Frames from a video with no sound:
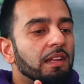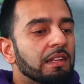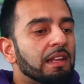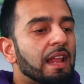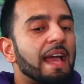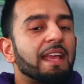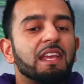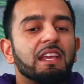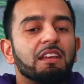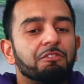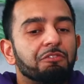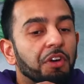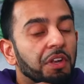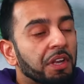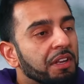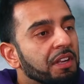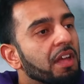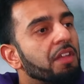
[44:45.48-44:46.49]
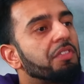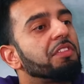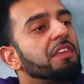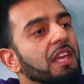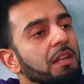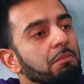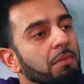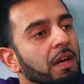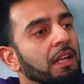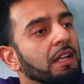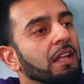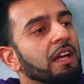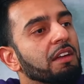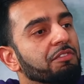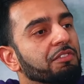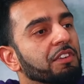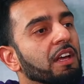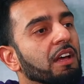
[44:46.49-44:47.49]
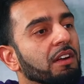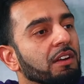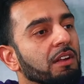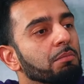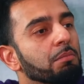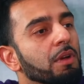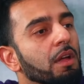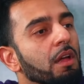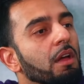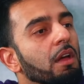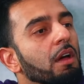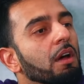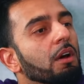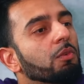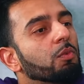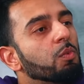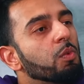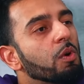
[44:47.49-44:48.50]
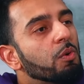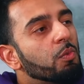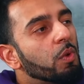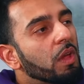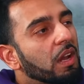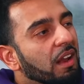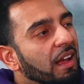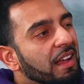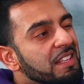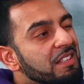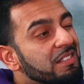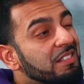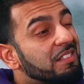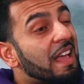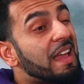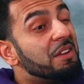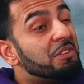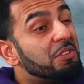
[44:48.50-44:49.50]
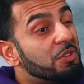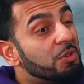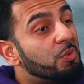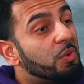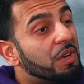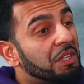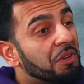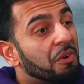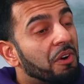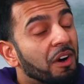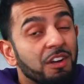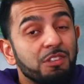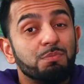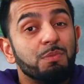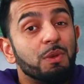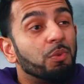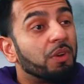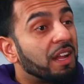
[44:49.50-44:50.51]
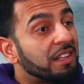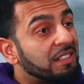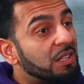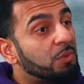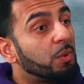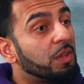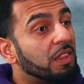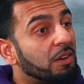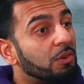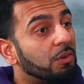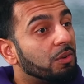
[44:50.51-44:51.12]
lacking for nothing in my life, yes. Ya Rab. What will I say to you when you ask me what I did with it